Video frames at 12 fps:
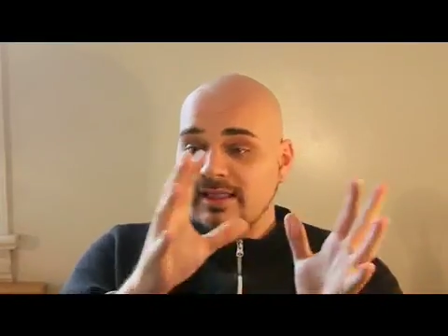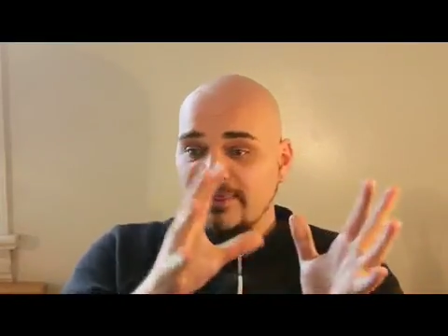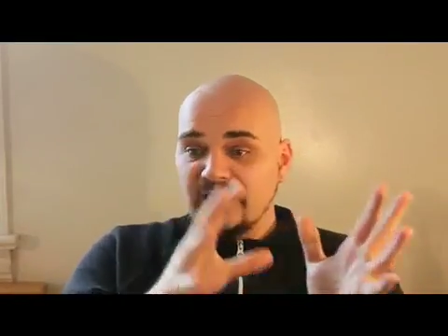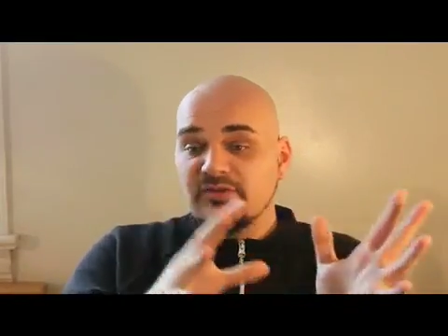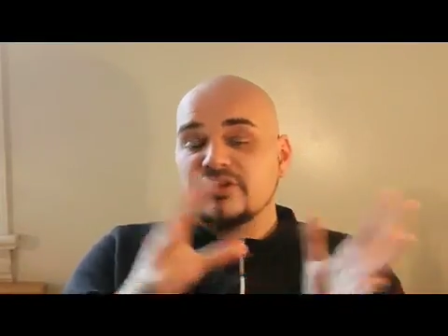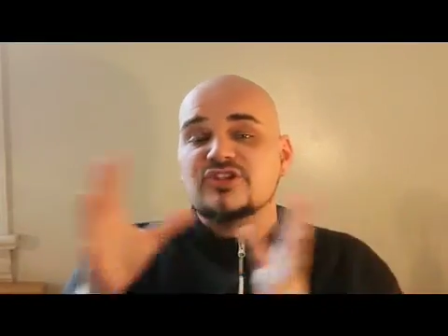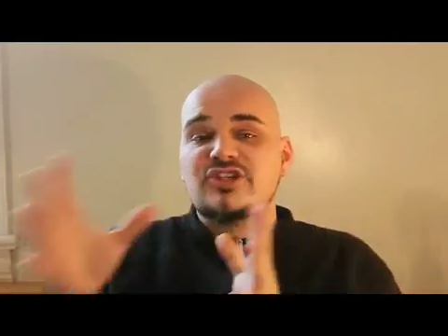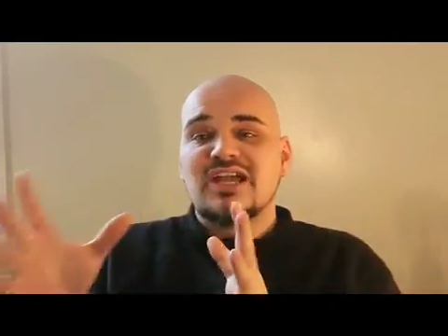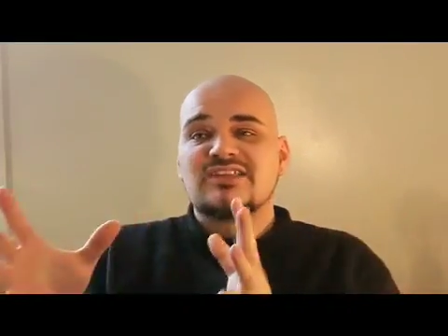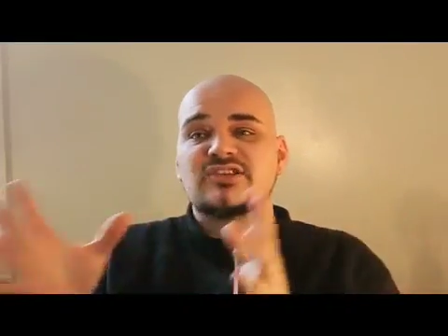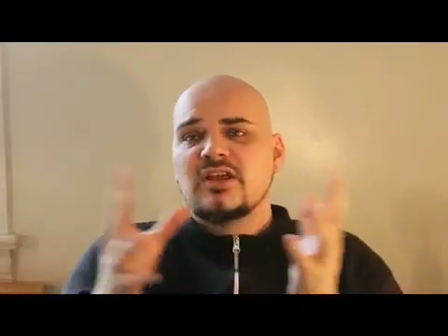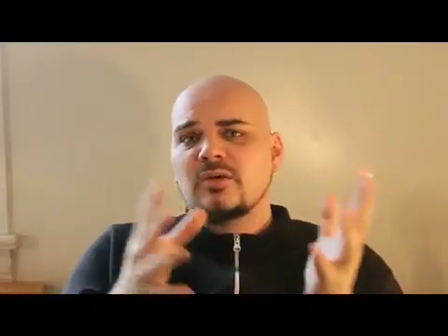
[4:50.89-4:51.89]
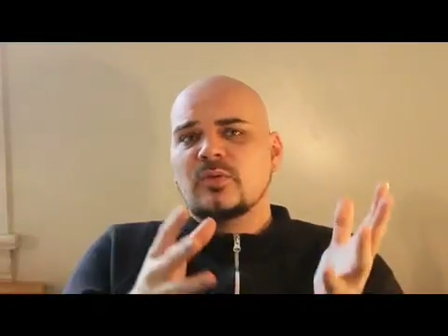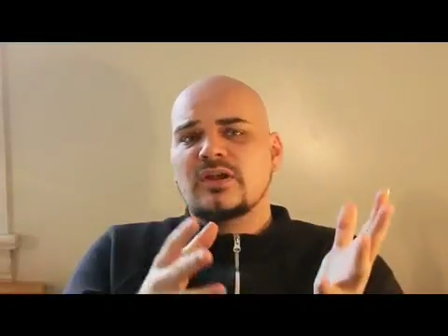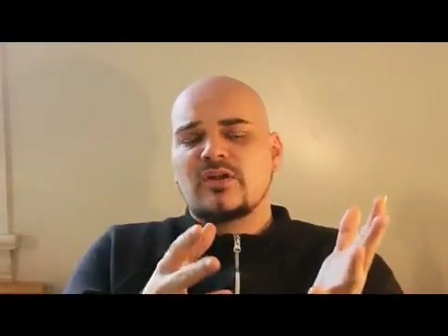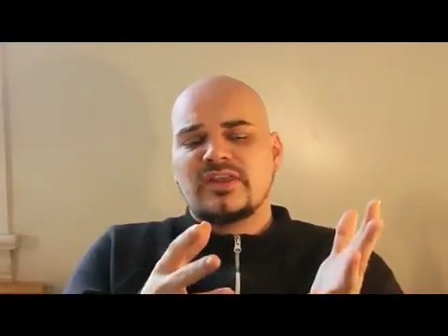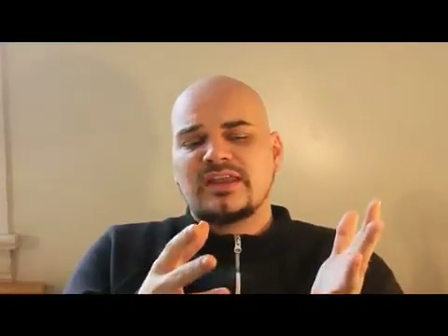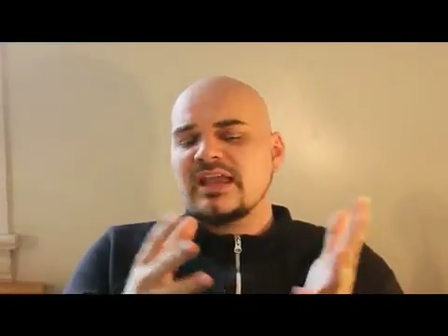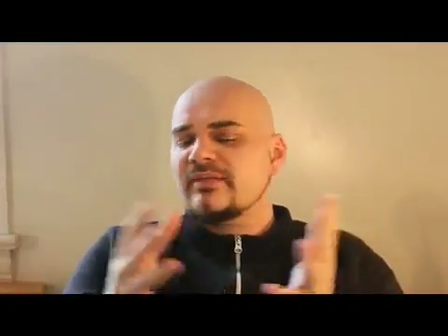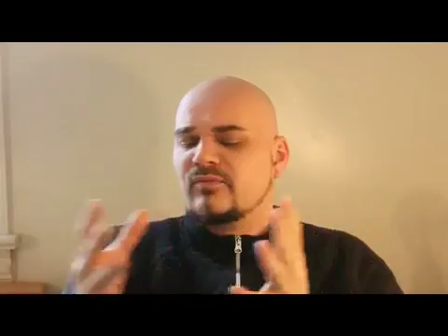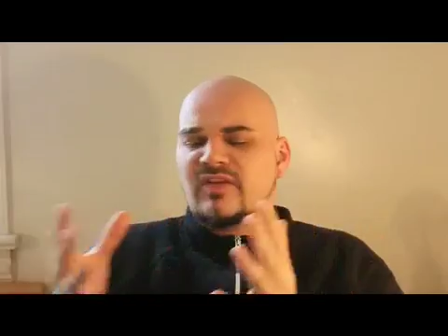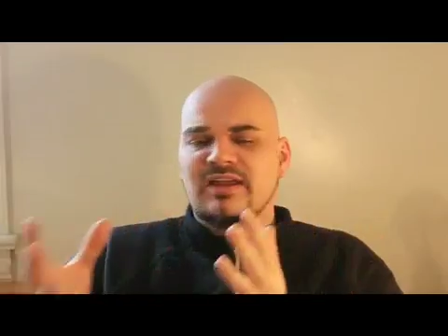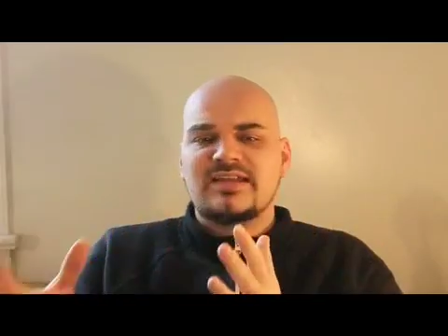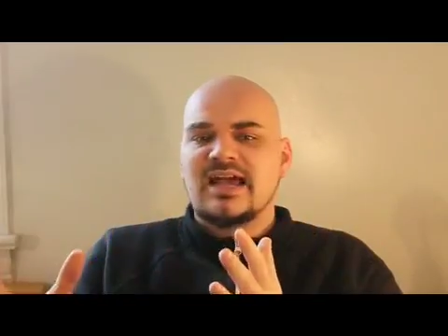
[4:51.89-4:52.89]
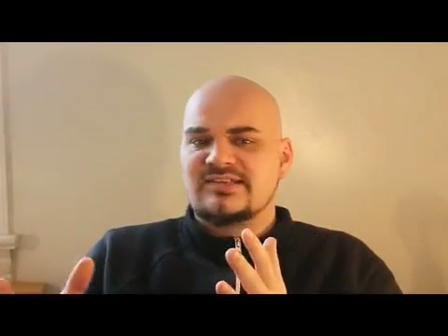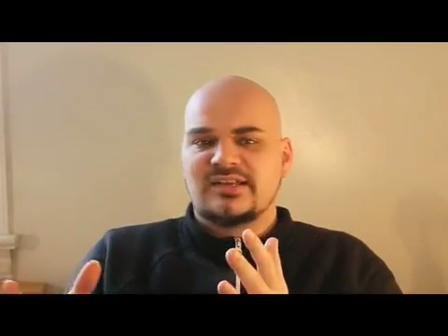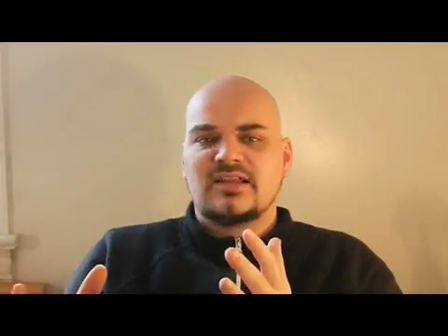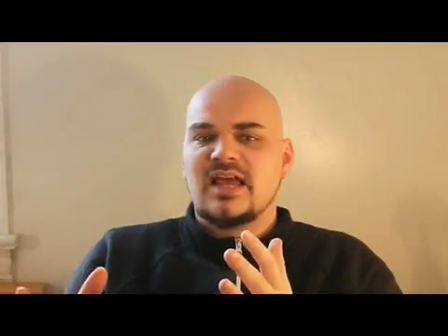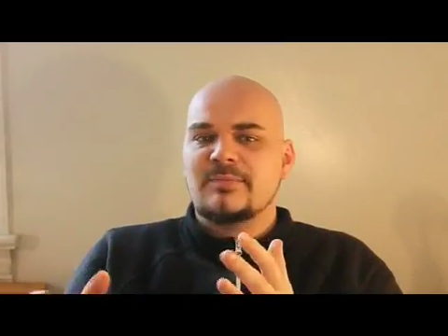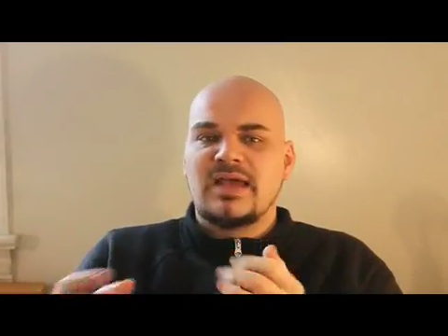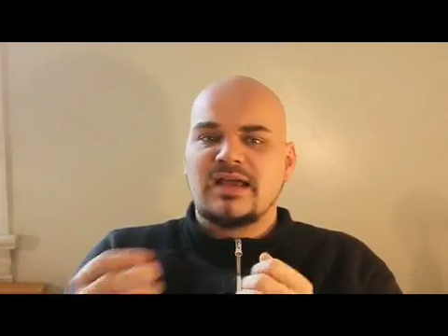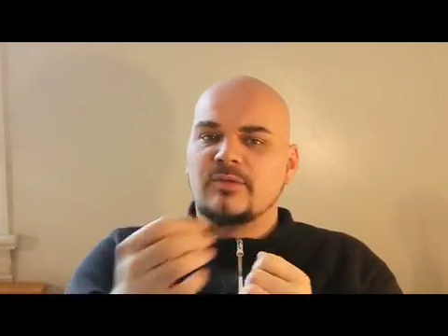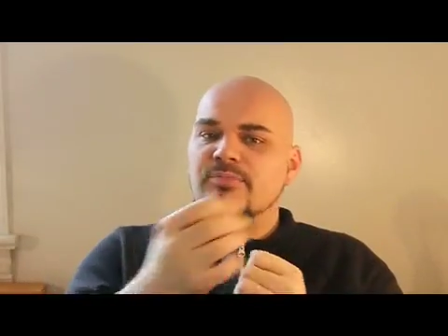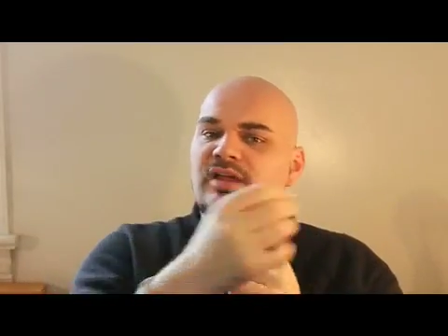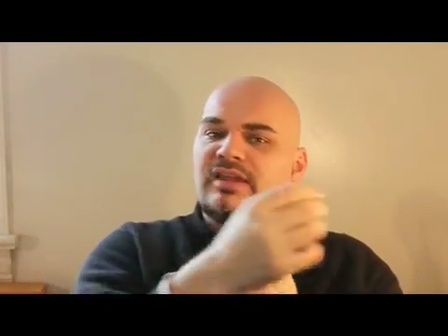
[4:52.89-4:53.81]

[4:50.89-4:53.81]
The Jets, we know they get fantastic linebacker play.